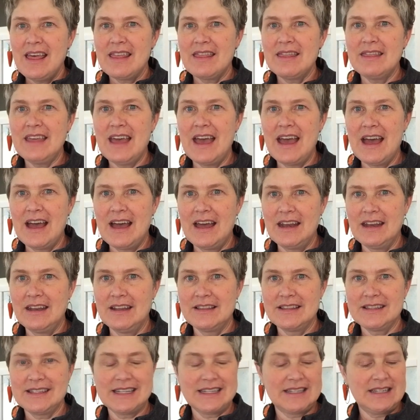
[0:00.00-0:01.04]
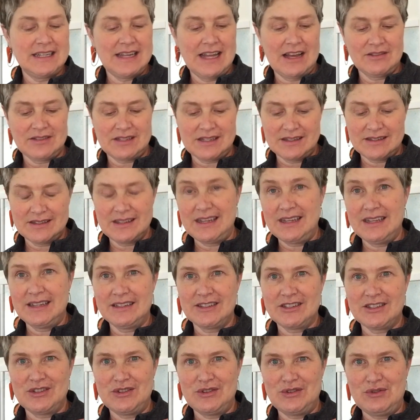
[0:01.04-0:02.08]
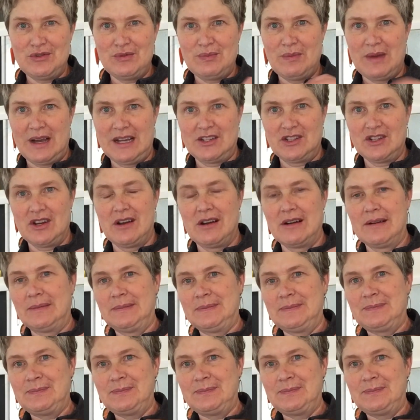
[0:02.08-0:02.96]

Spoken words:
than 16 ounces into my jar.